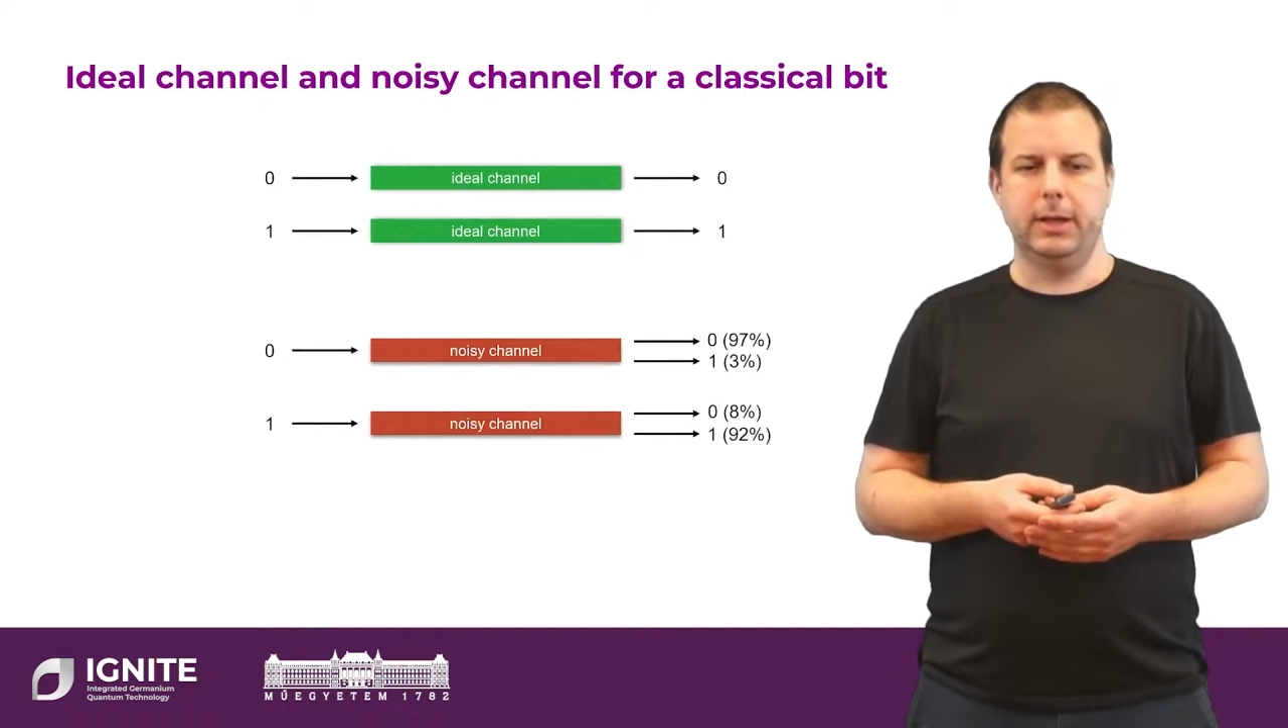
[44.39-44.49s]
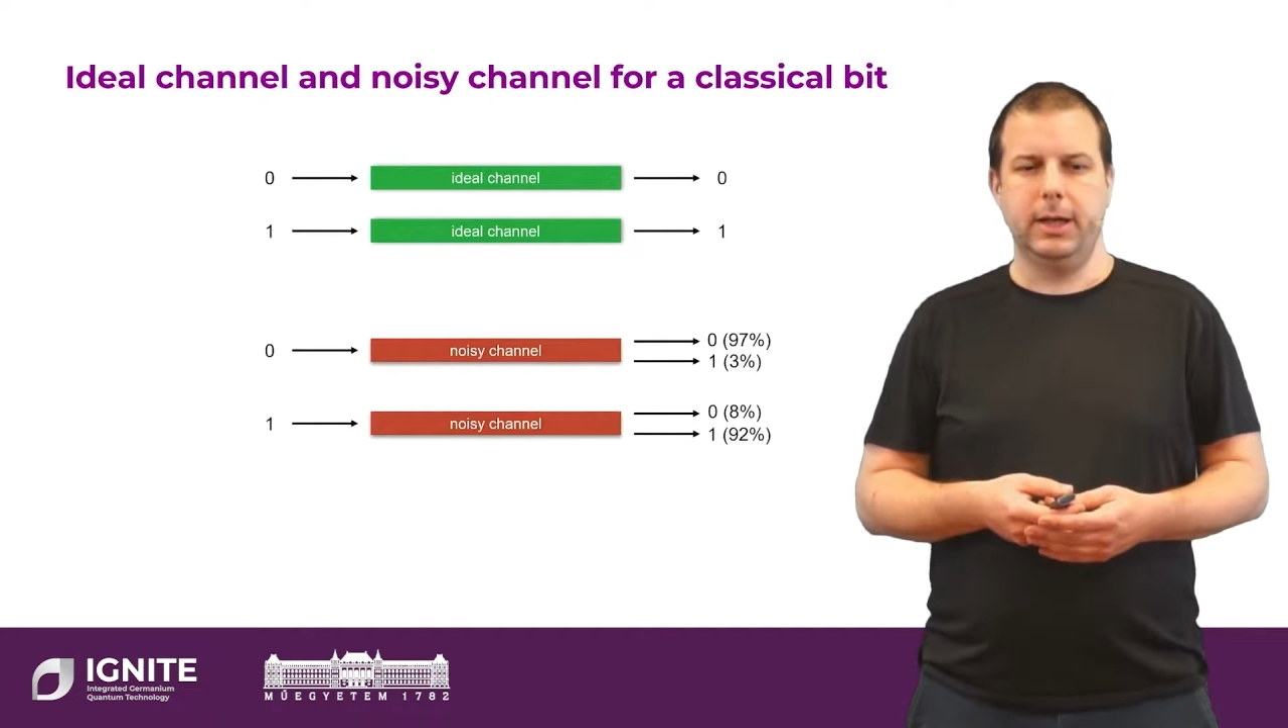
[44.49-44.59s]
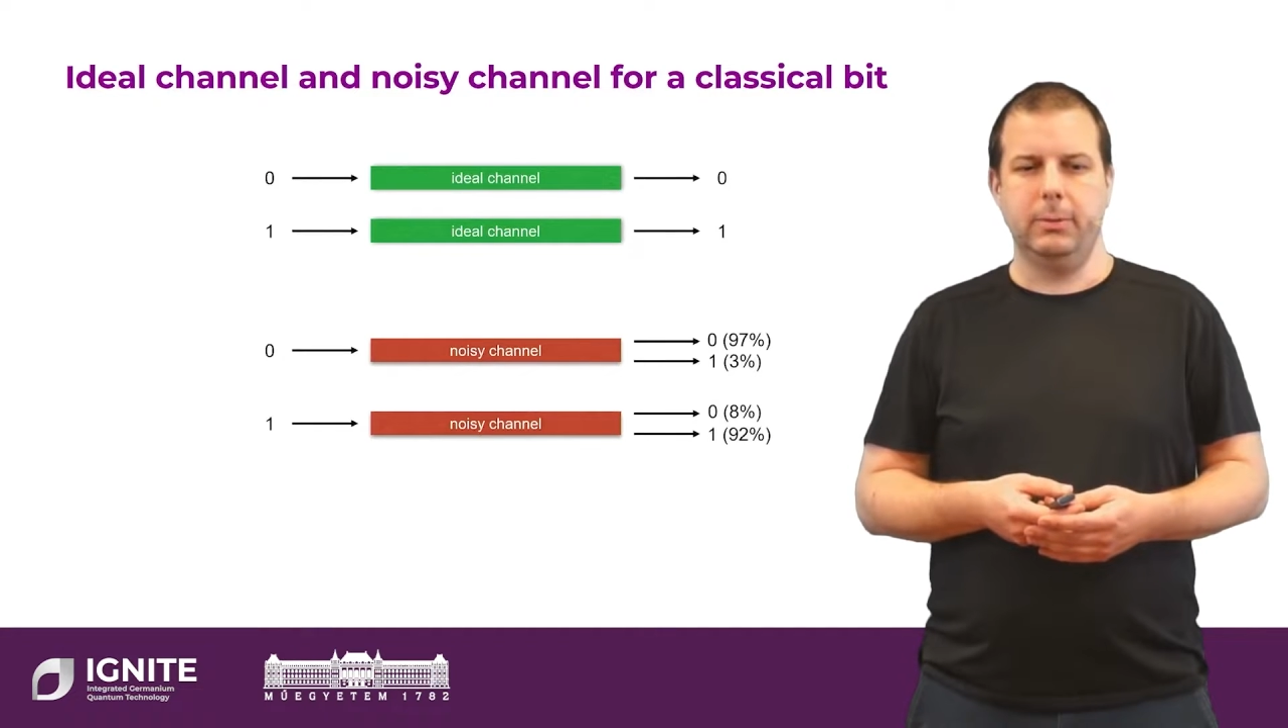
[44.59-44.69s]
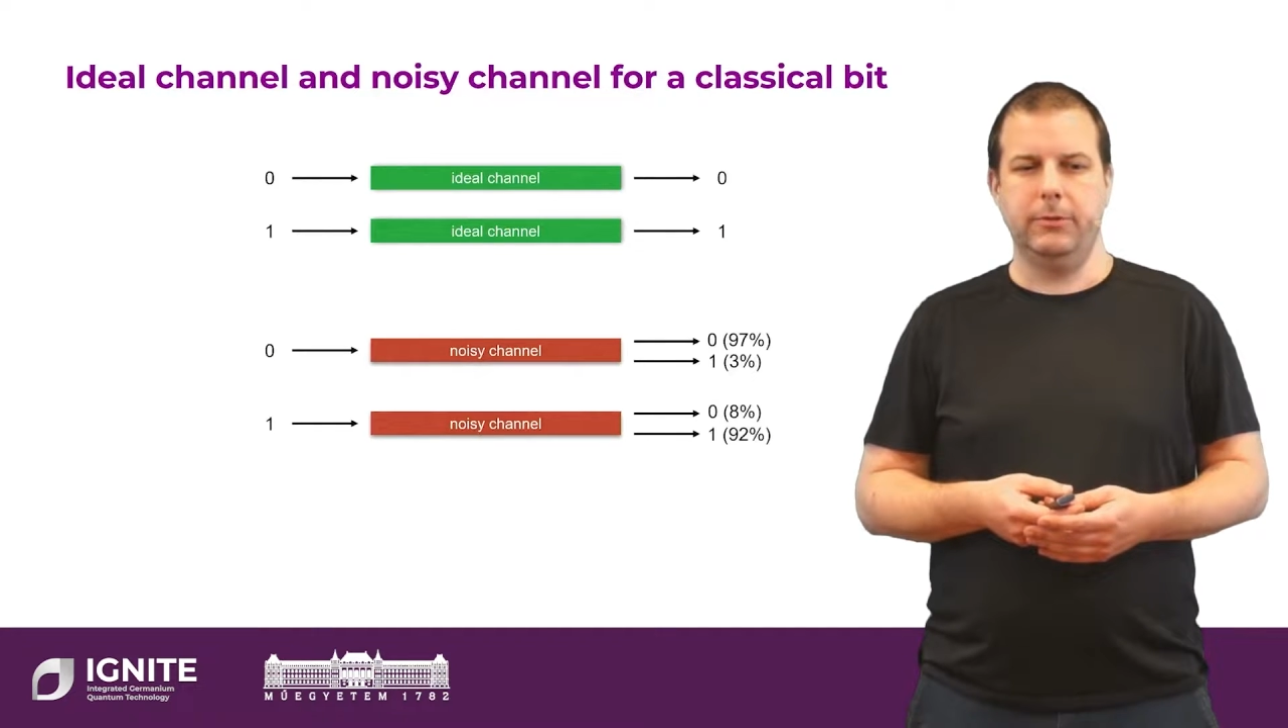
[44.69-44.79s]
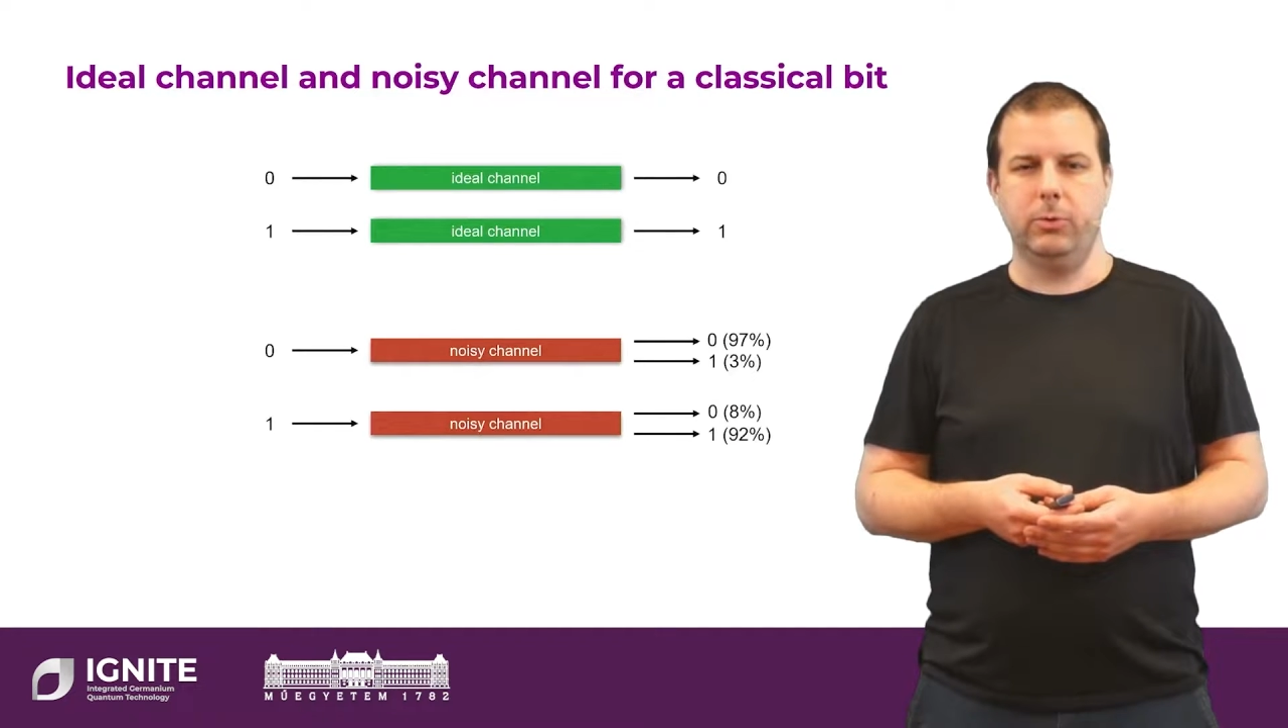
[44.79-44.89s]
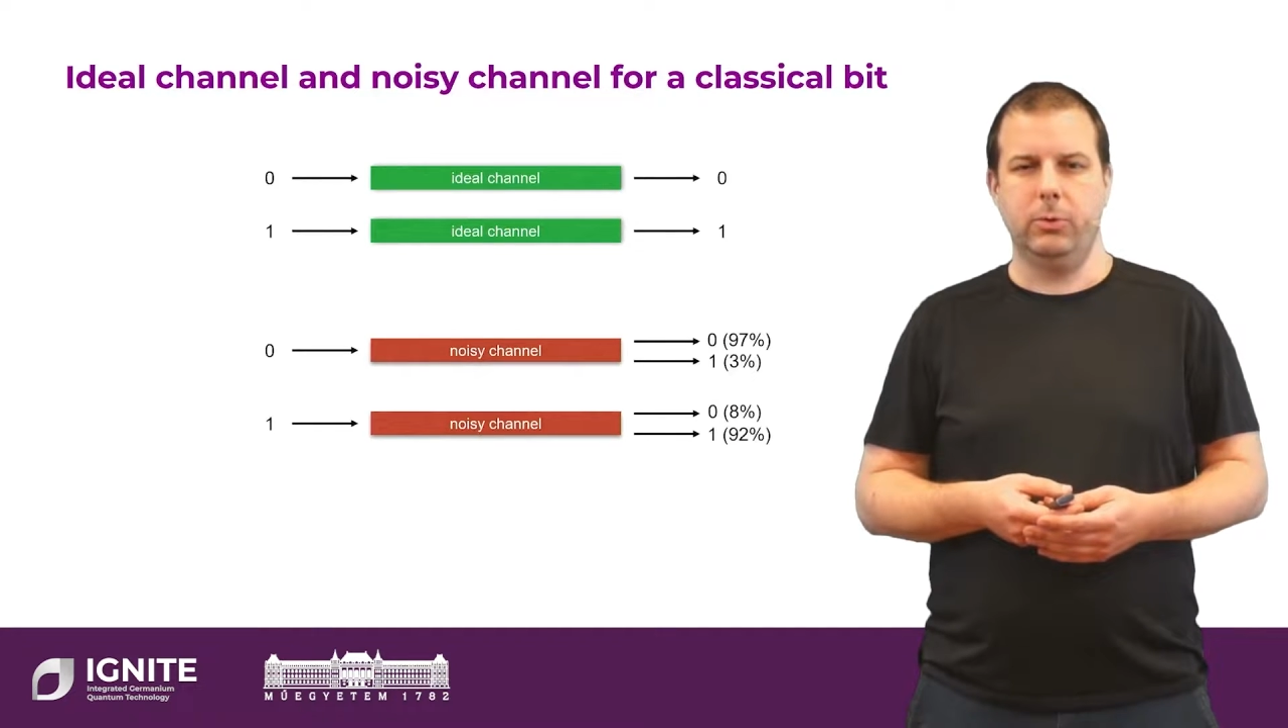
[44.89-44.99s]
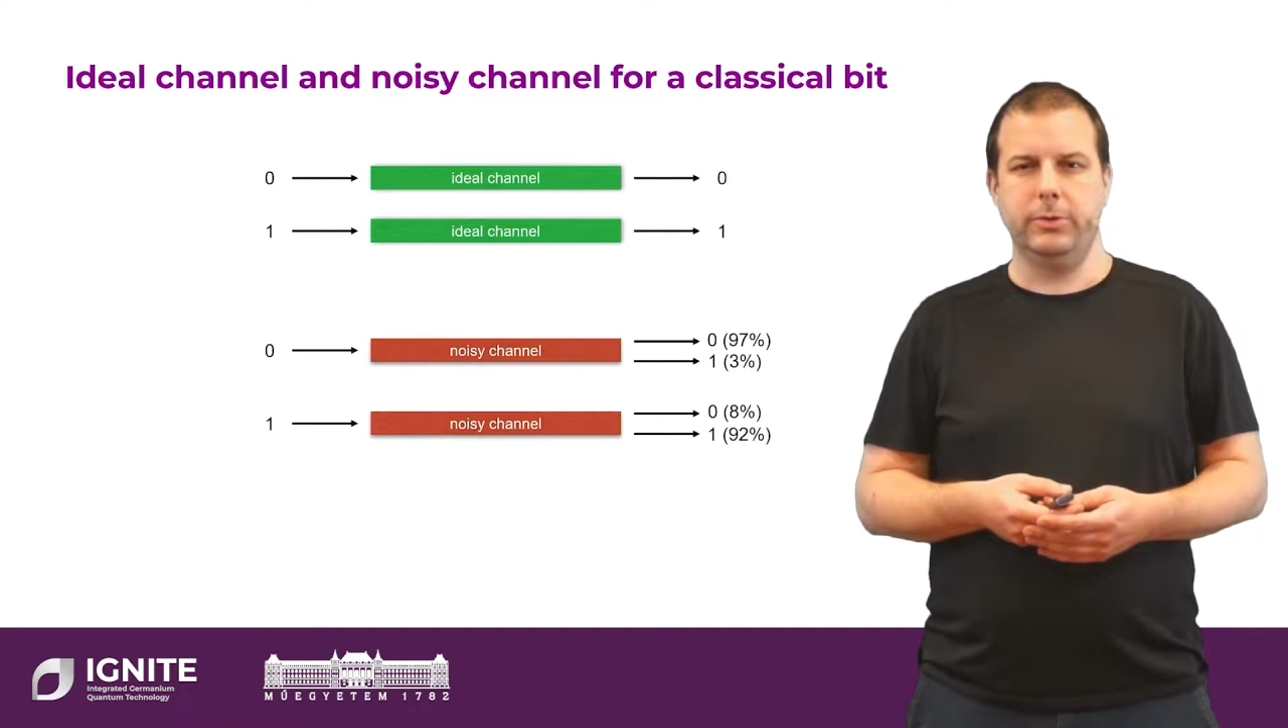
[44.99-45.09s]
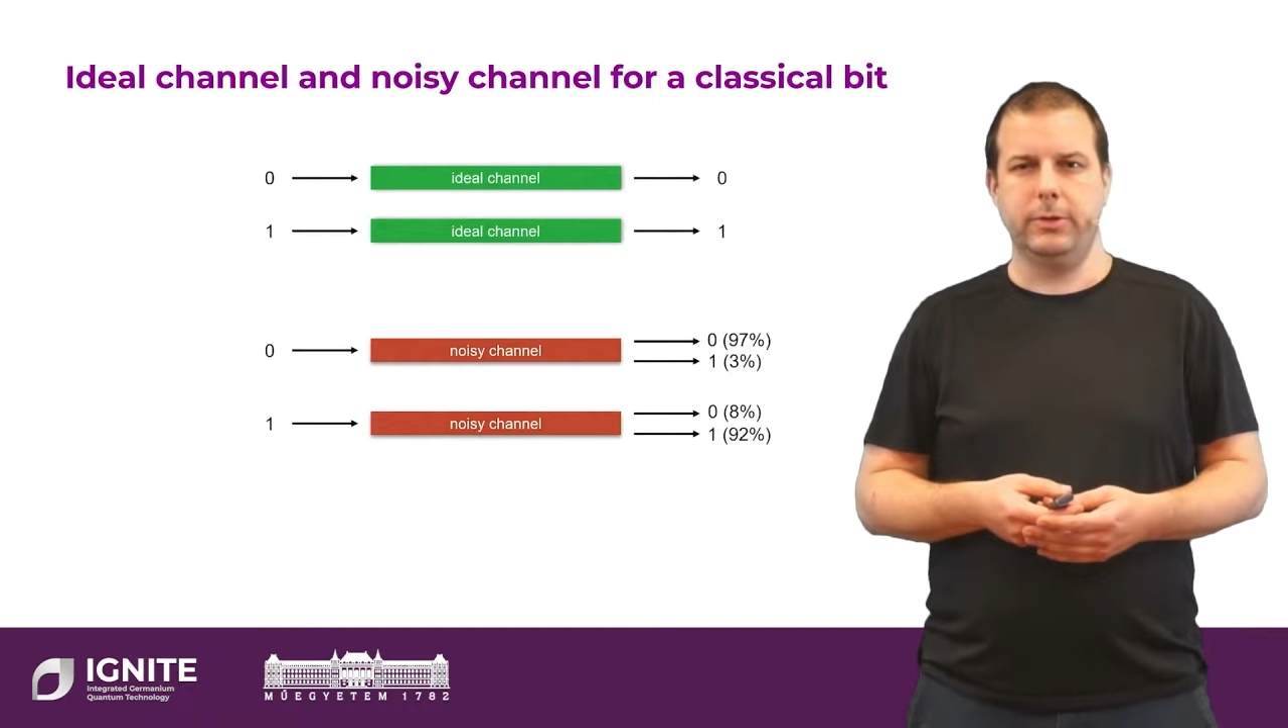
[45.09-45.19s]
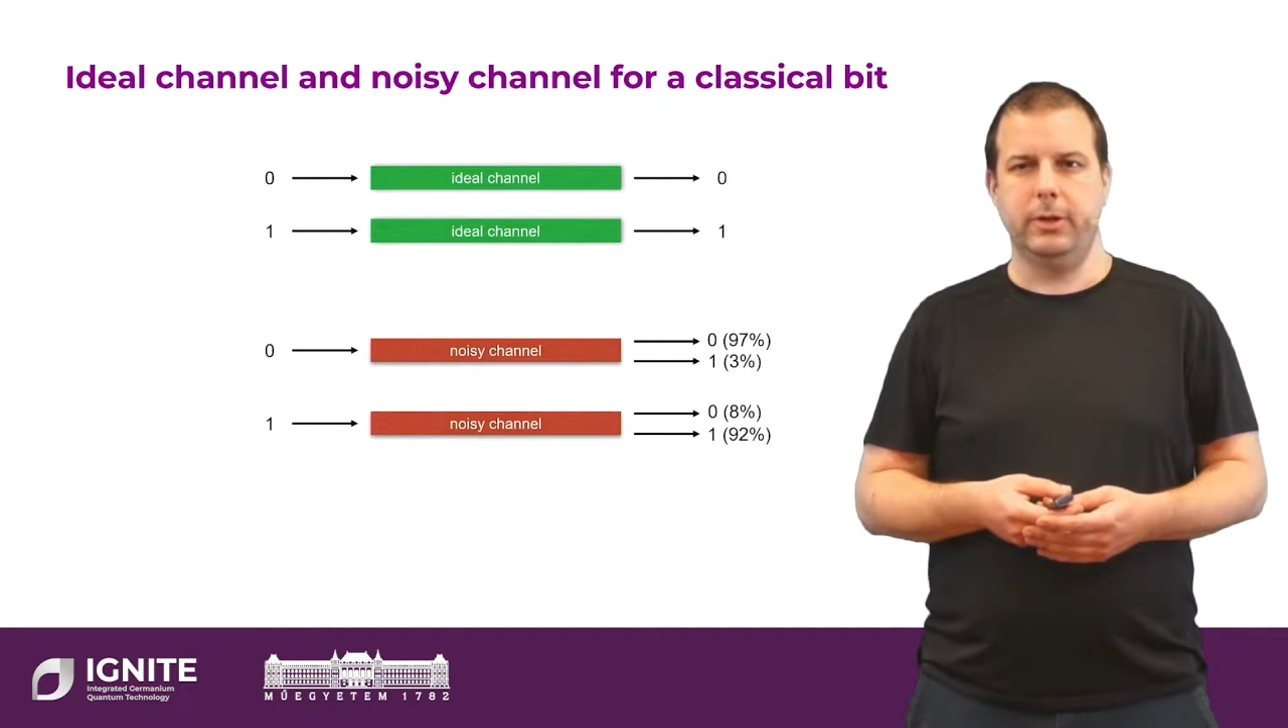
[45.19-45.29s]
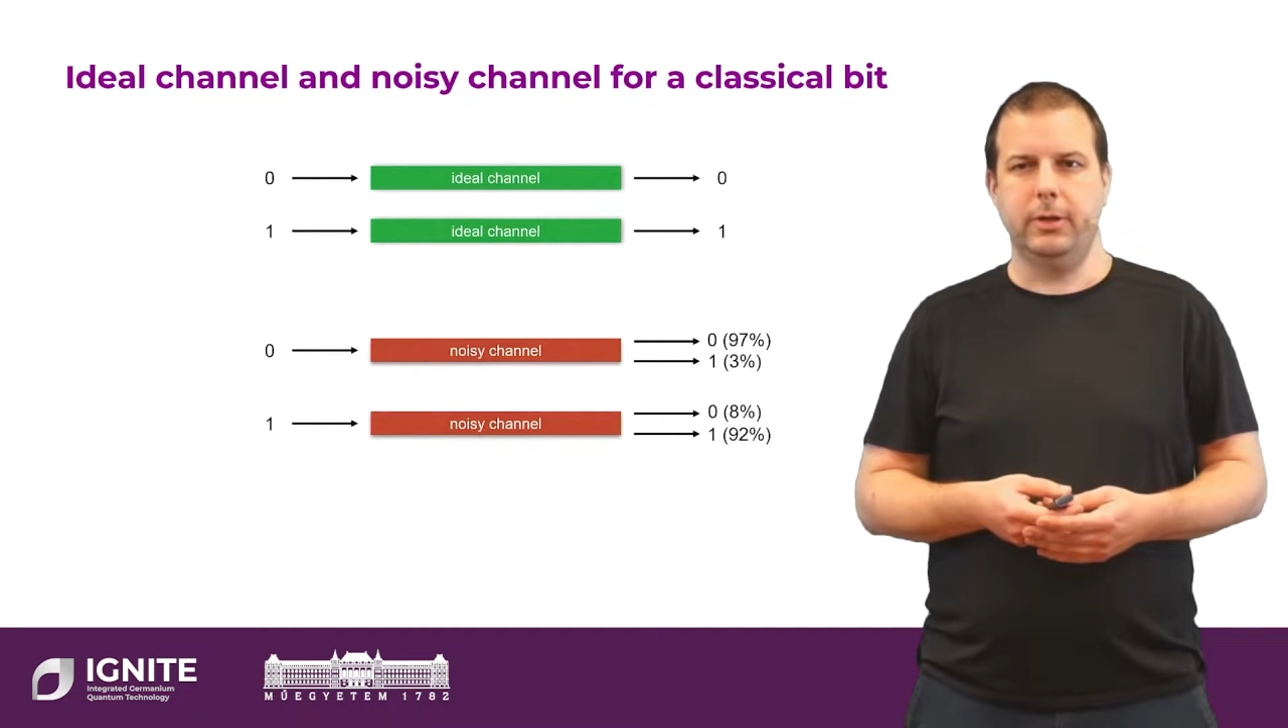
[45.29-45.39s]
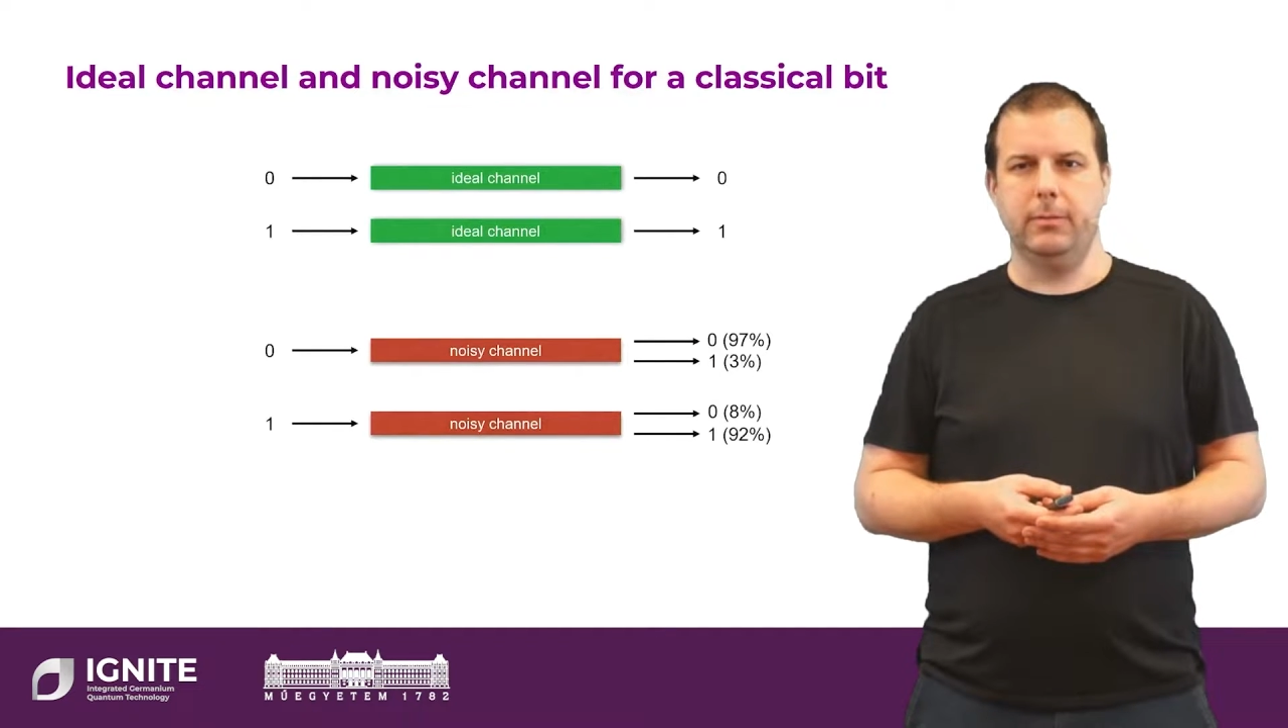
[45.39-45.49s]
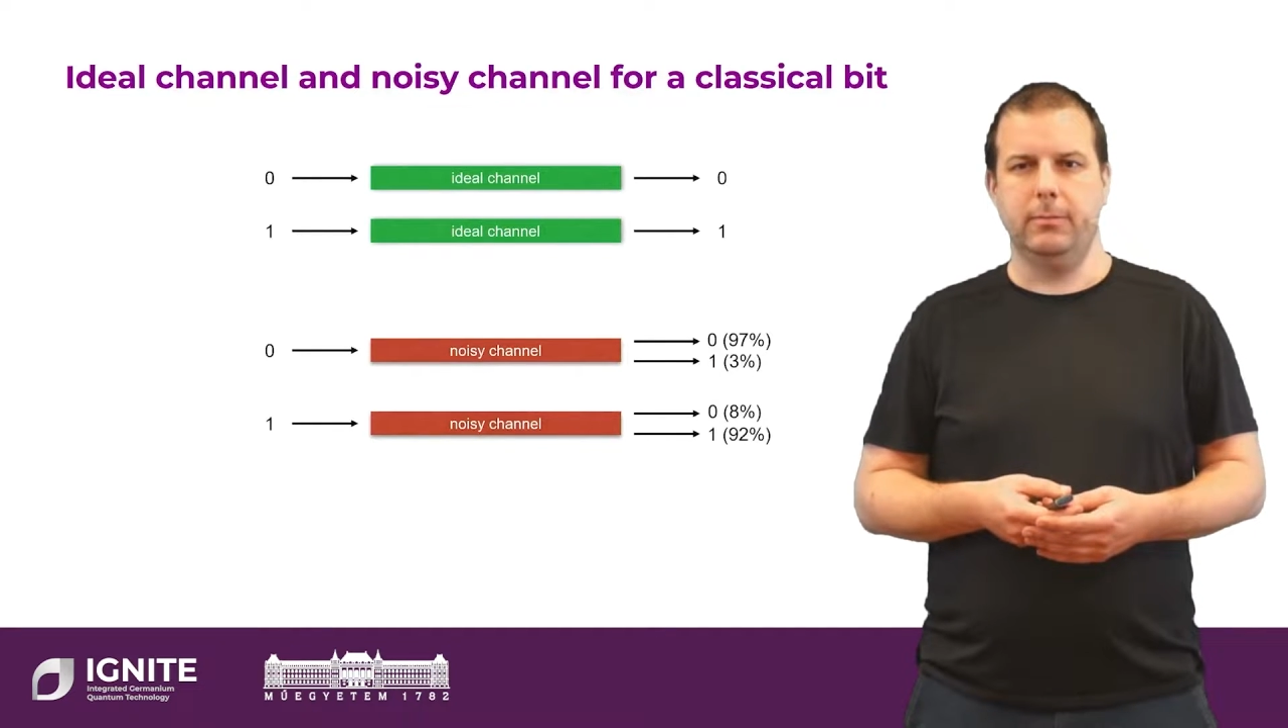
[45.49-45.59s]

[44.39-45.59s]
I will focus on a